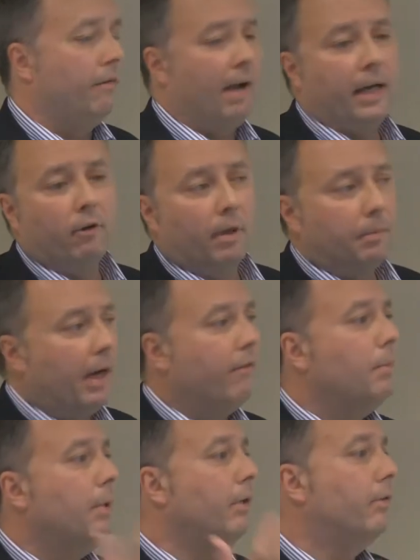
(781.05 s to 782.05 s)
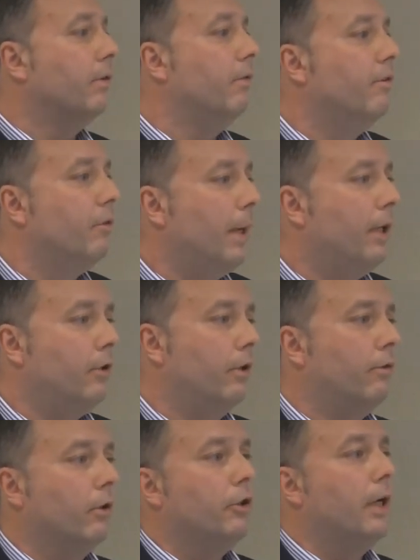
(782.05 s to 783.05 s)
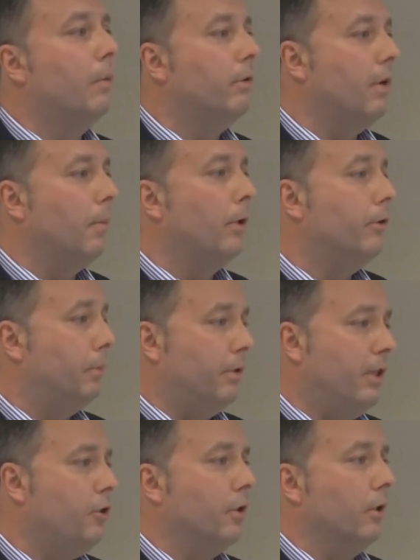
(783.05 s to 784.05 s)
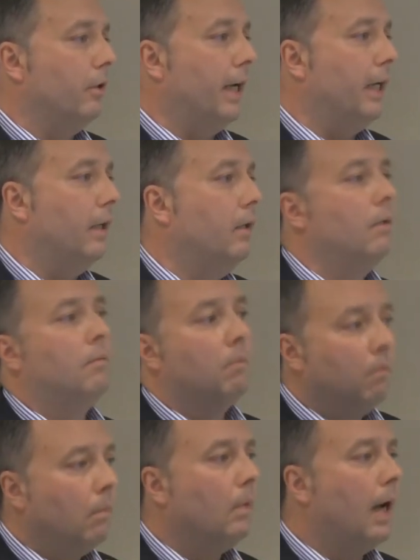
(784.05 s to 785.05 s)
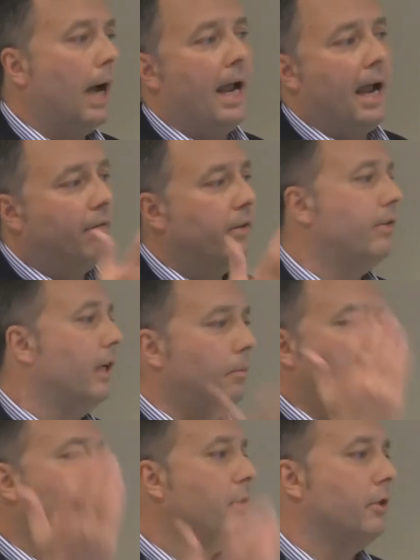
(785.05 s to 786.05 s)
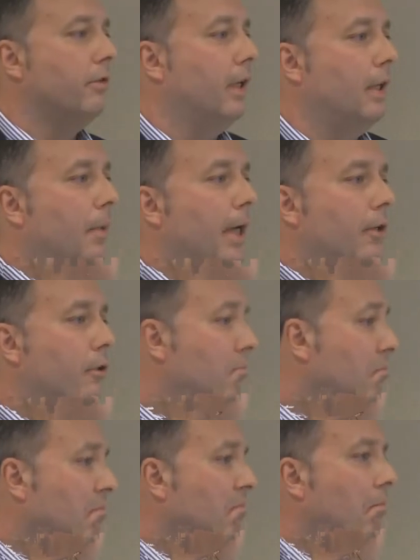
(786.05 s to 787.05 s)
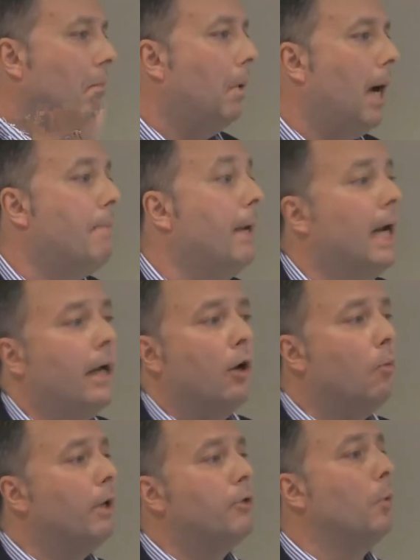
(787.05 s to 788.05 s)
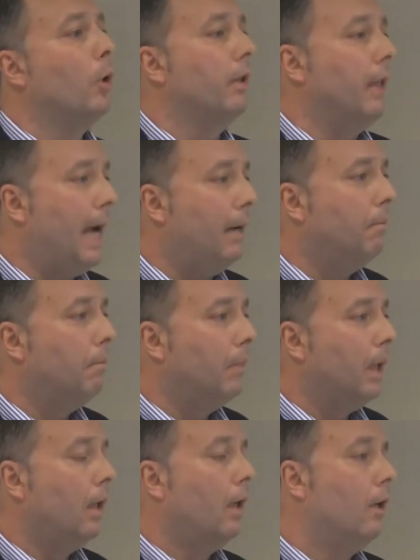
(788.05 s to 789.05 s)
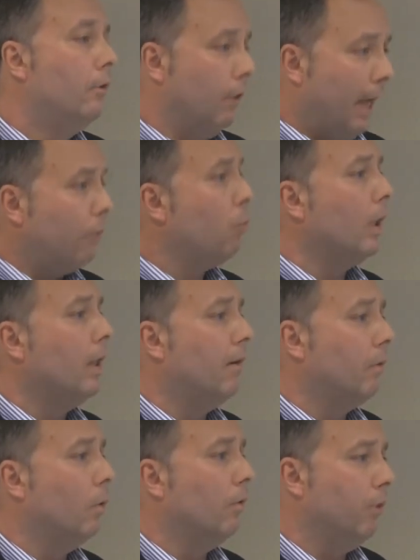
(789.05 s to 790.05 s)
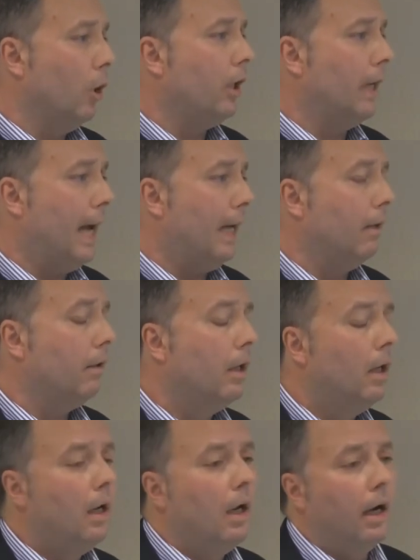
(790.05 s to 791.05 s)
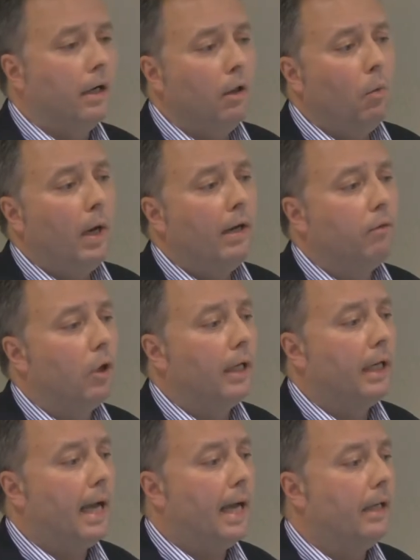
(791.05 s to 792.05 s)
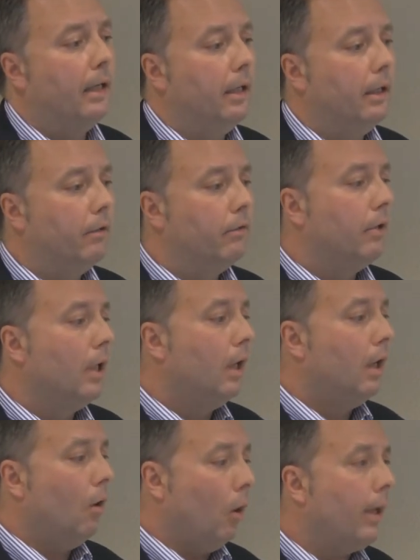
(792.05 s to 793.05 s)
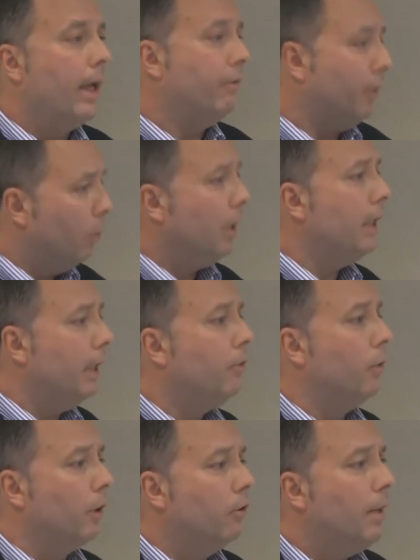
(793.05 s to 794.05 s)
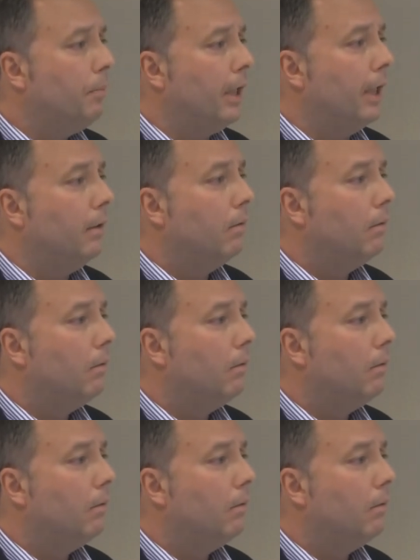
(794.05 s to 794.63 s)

If I encrypt every piece of information associated with someone's positional data, I have a set of positions on the page. I may not know much more than that. So that's one level of looking at it. Another way of looking at it is okay, if you really need to encrypt it